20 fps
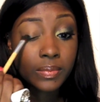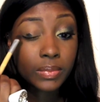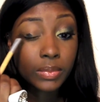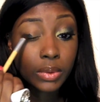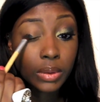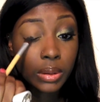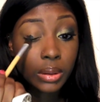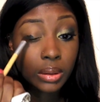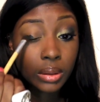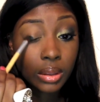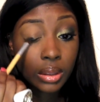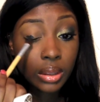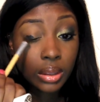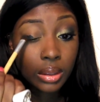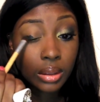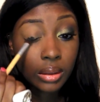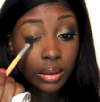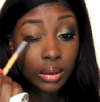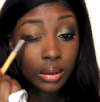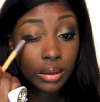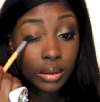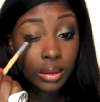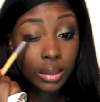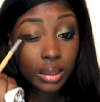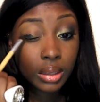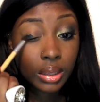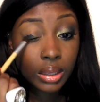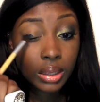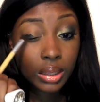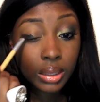
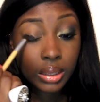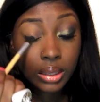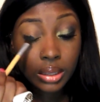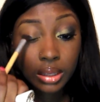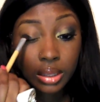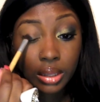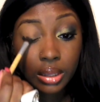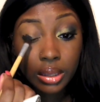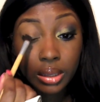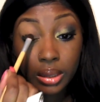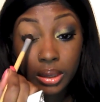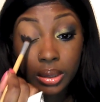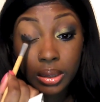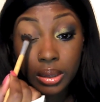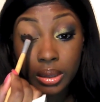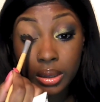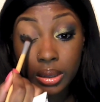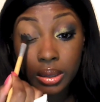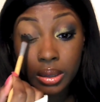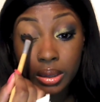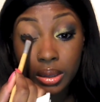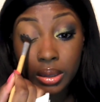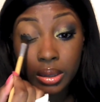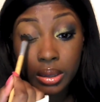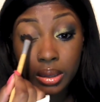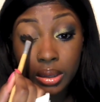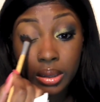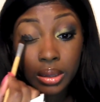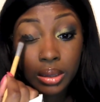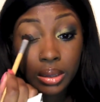
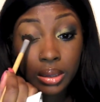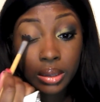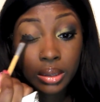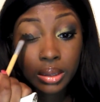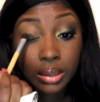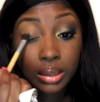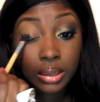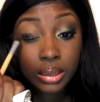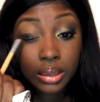No one is speaking in this clip.